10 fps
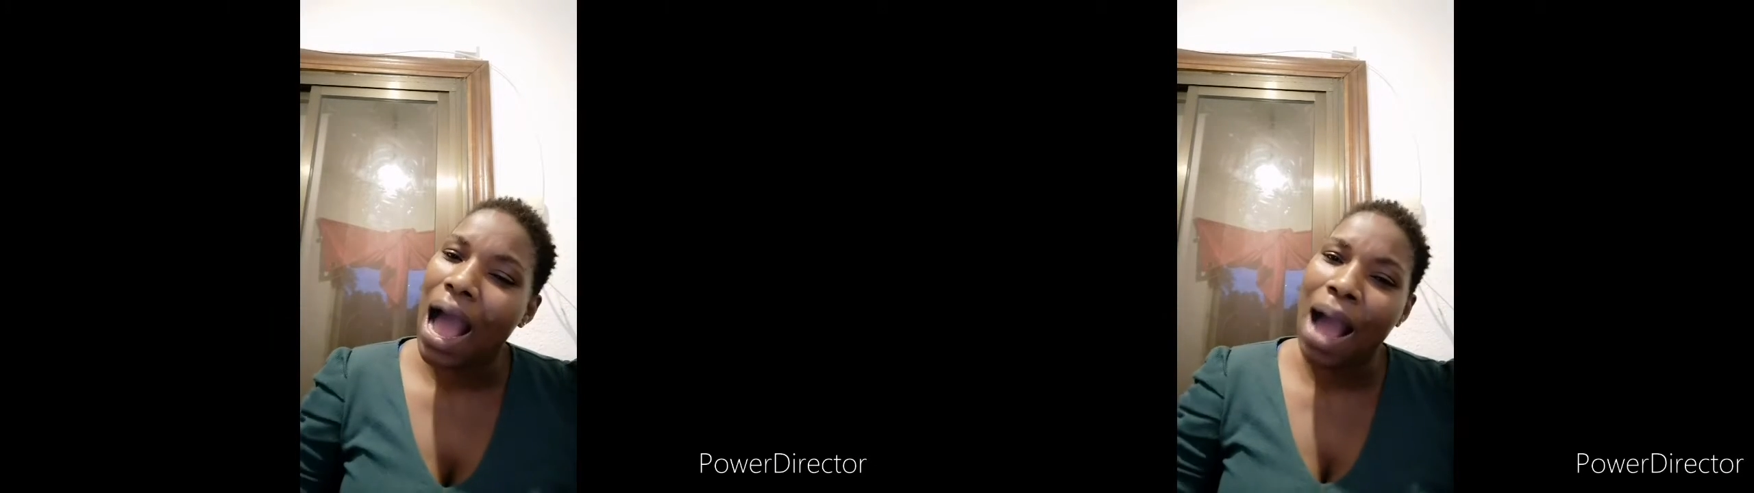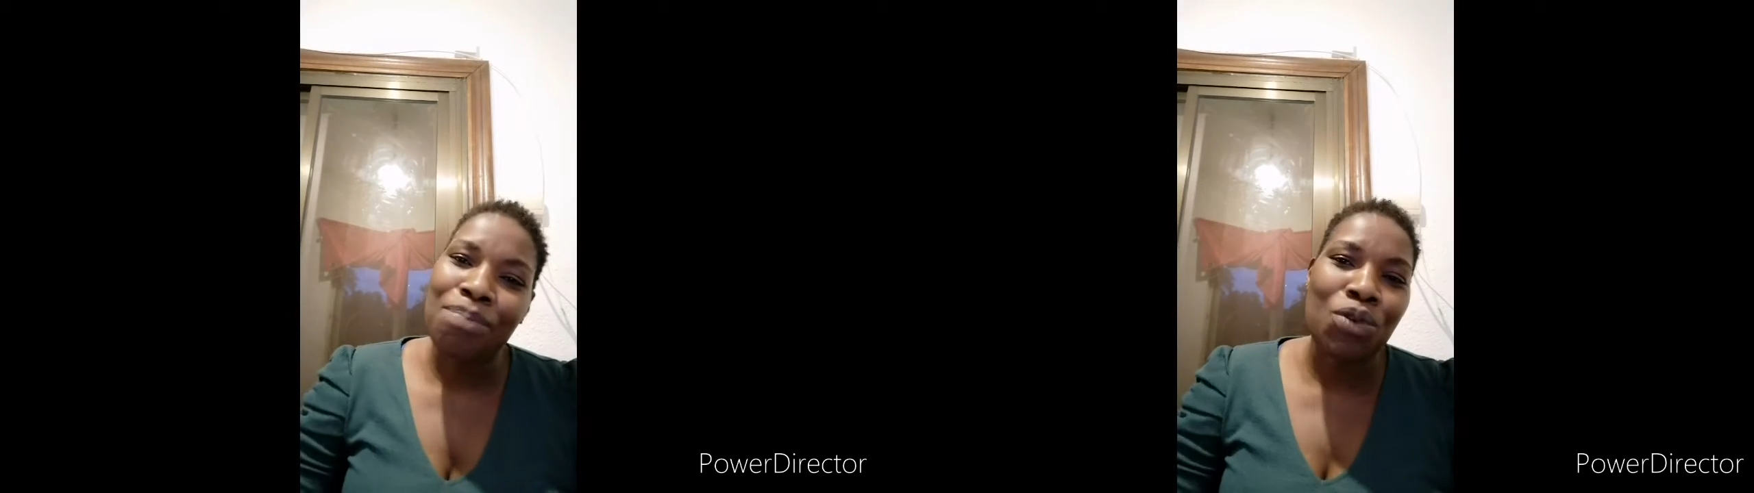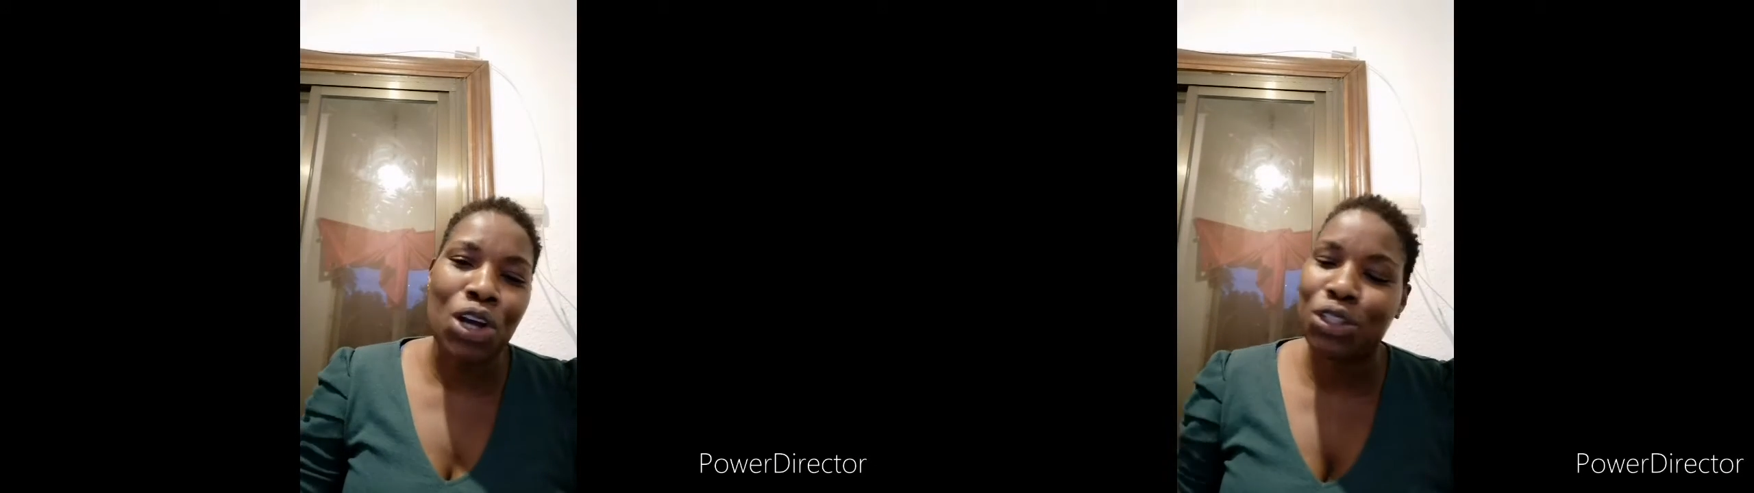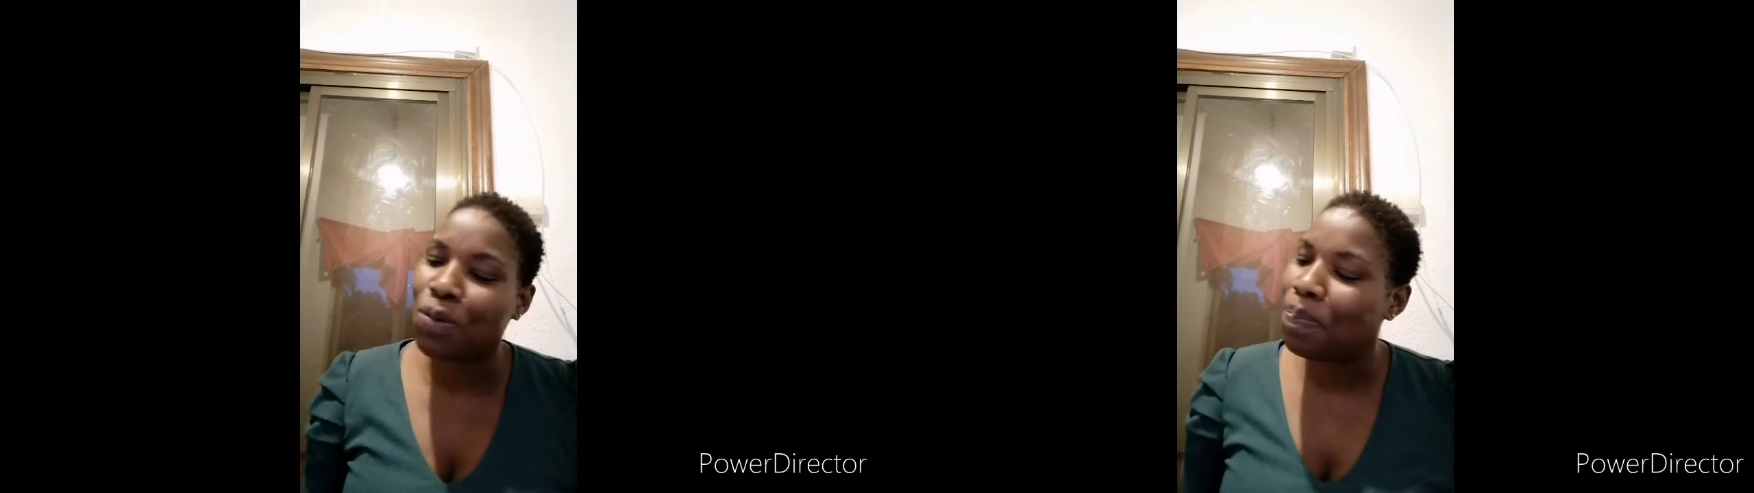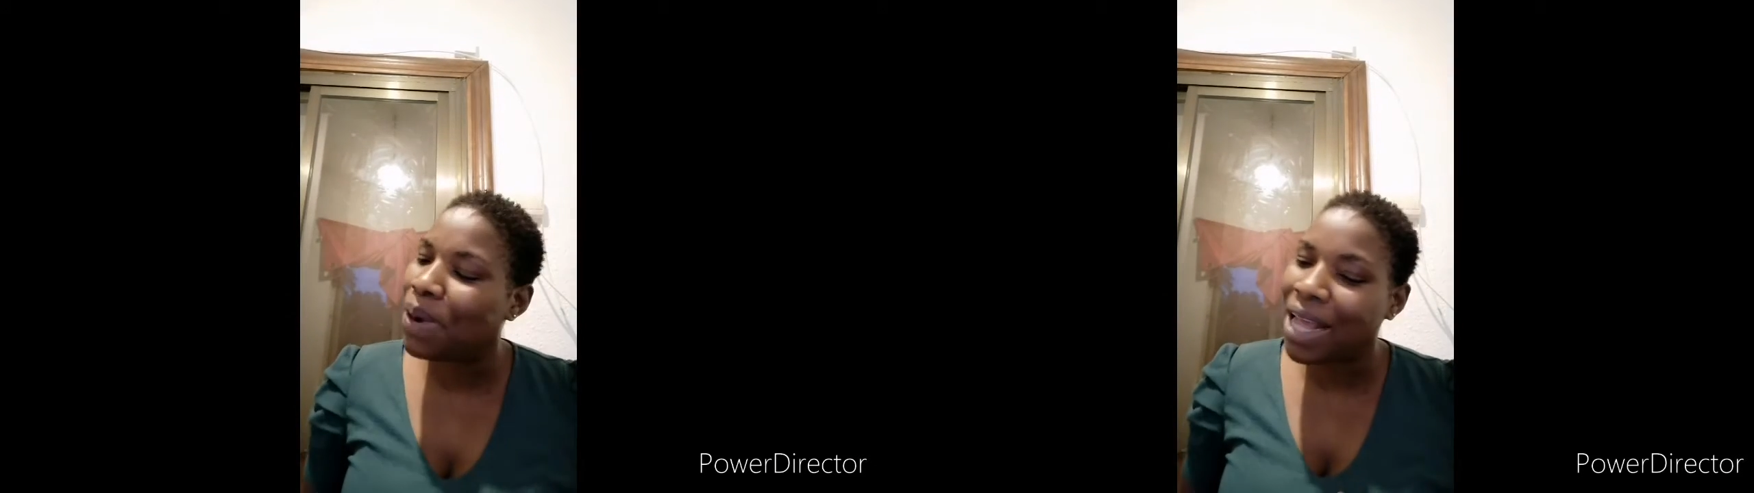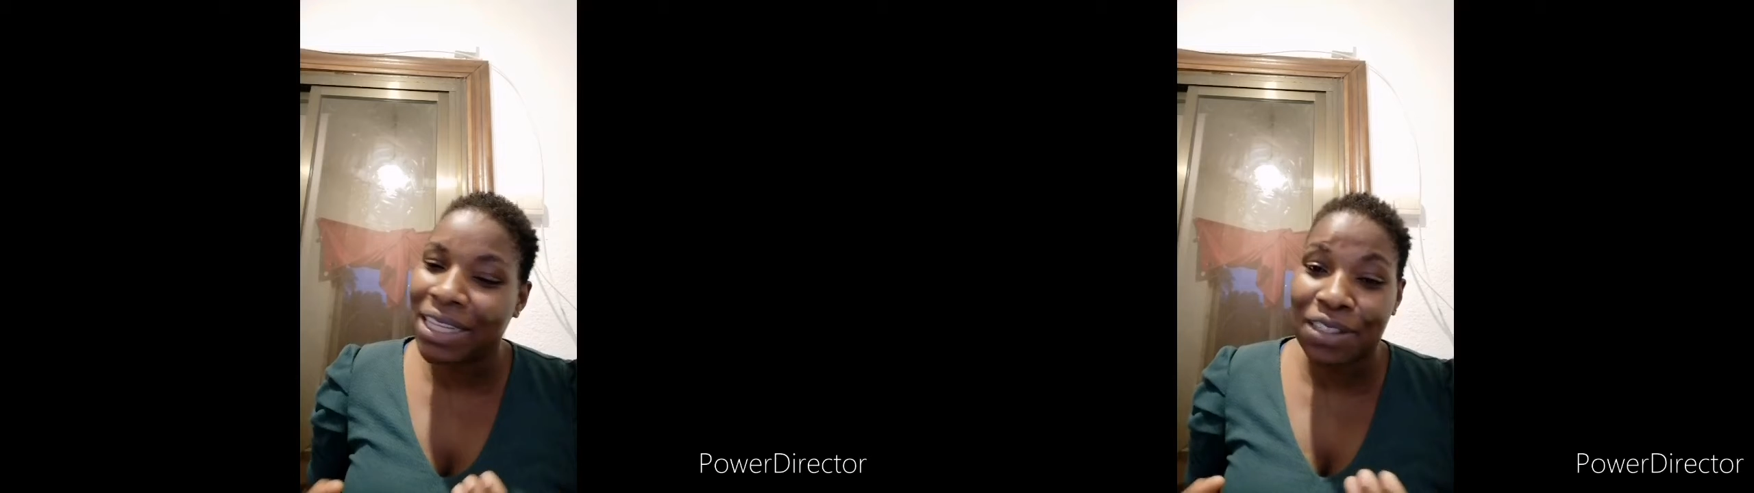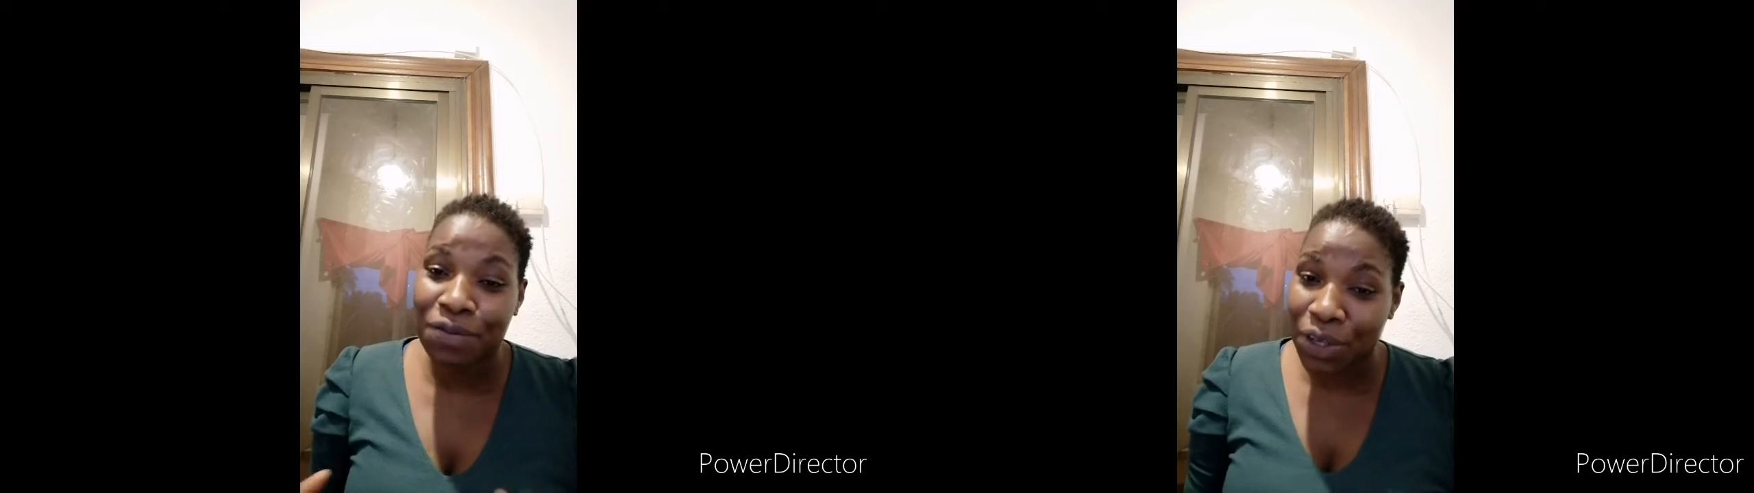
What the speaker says: I'm going to play this